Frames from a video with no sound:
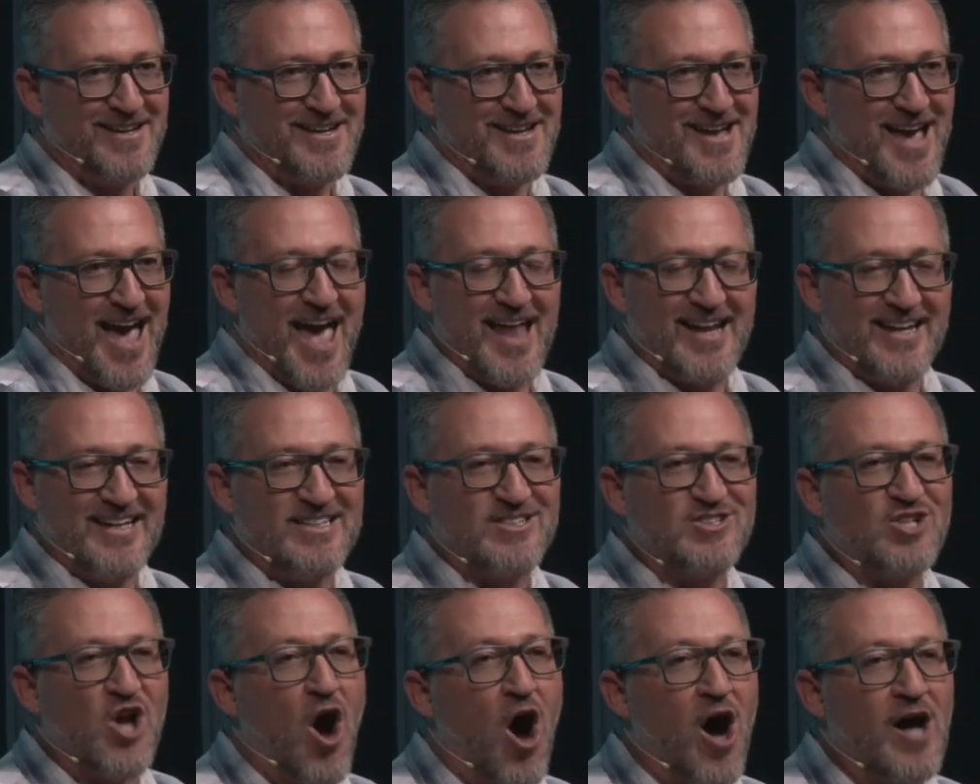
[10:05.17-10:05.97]
and he
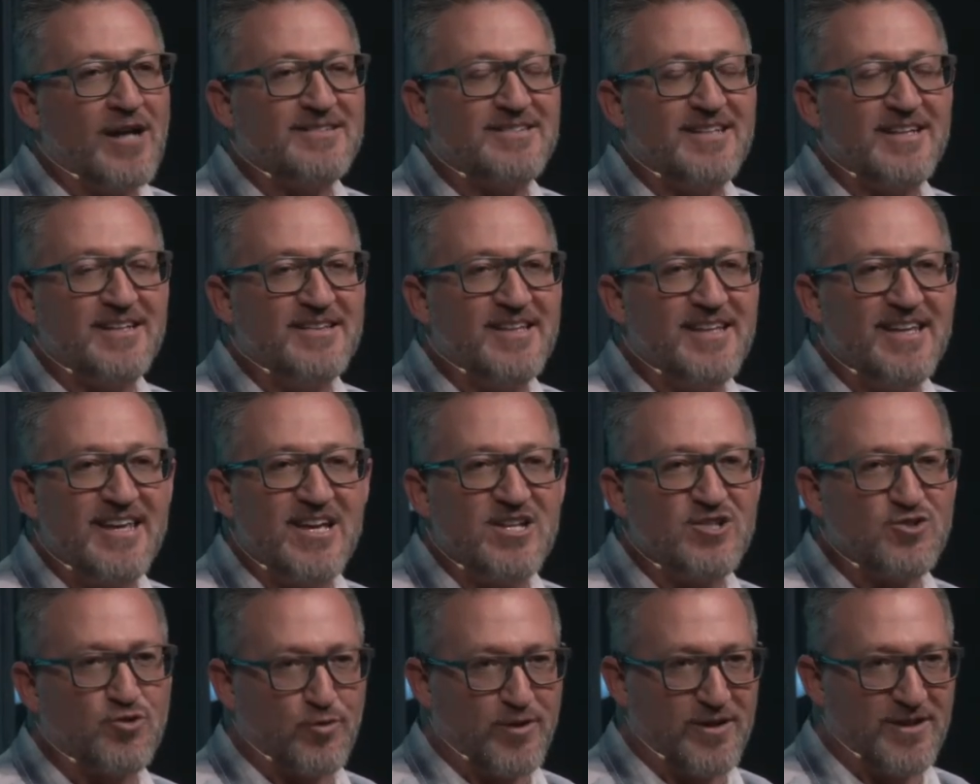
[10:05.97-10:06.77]
taunted the
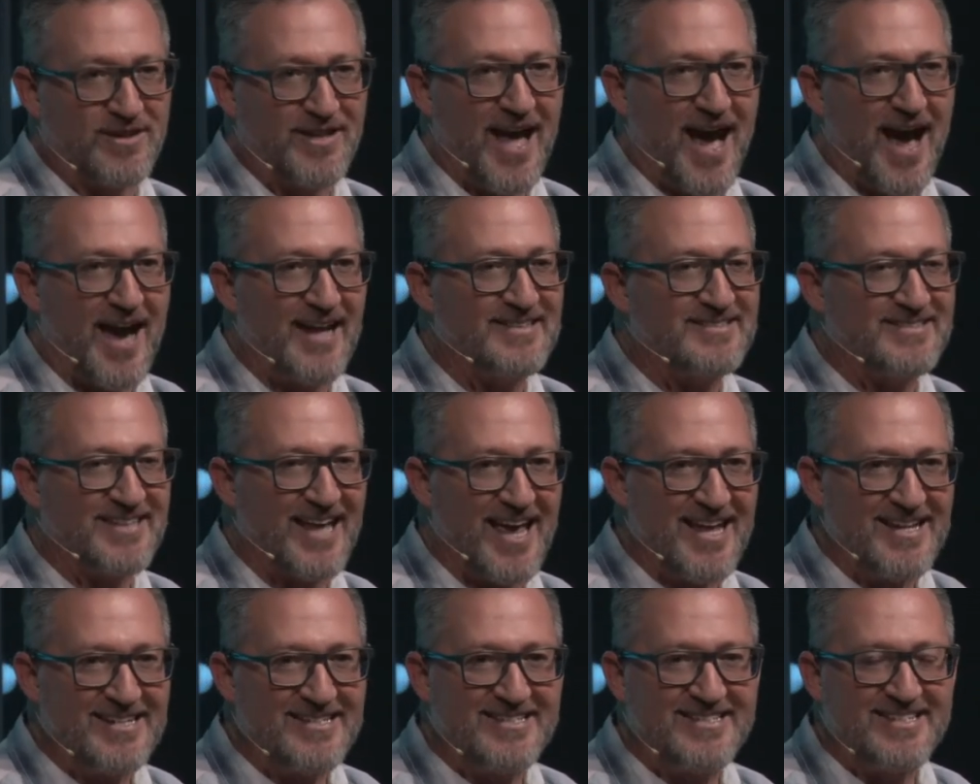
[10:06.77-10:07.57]
Israelites,
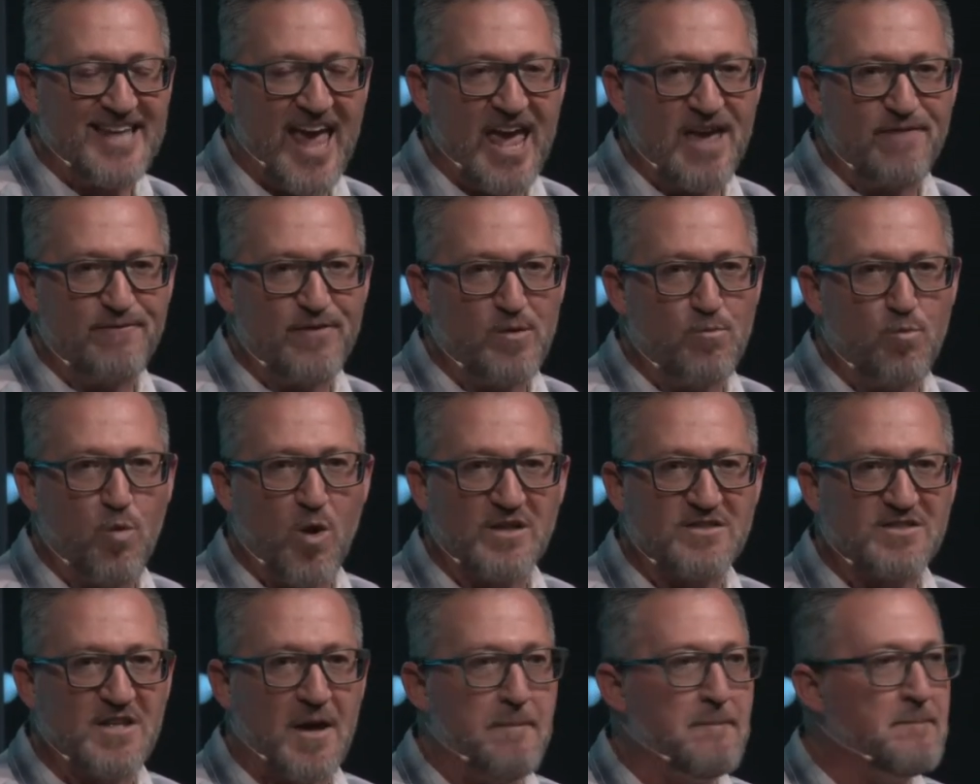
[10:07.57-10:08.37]
and David
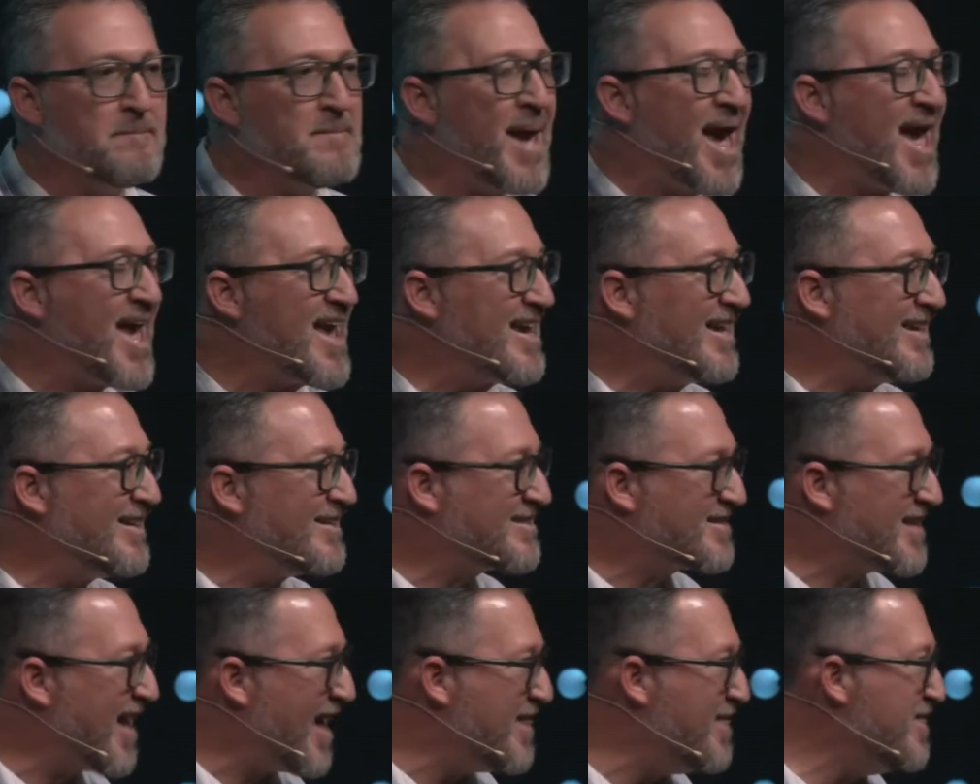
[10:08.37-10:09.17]
was amazed
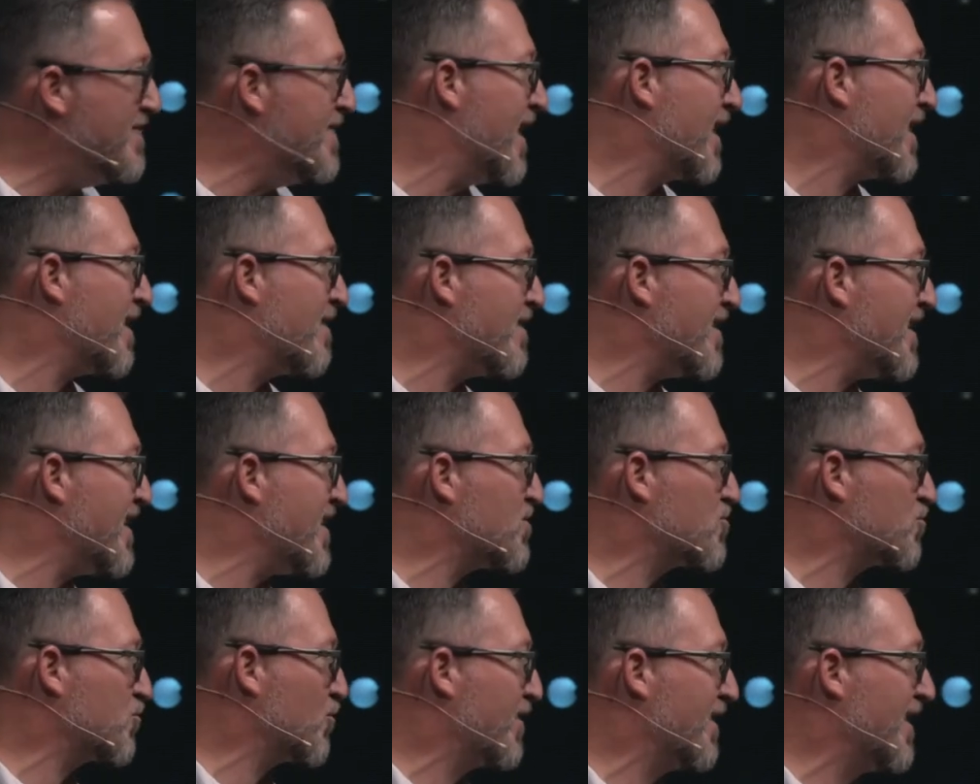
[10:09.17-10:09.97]
that none of the
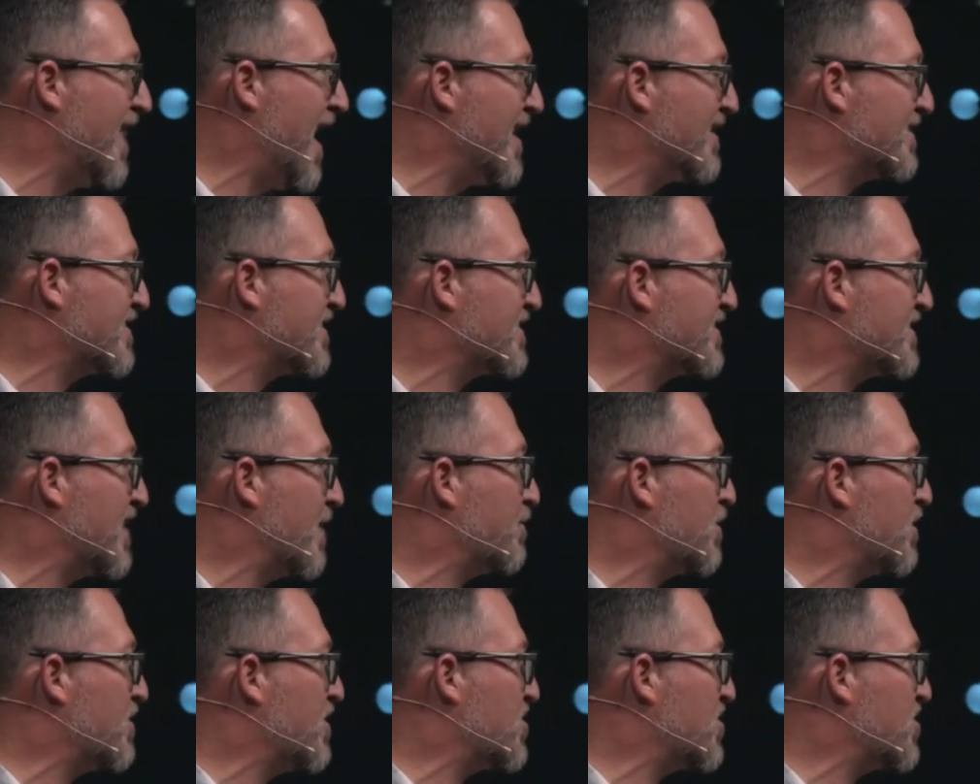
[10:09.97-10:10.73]
Israelites accepted the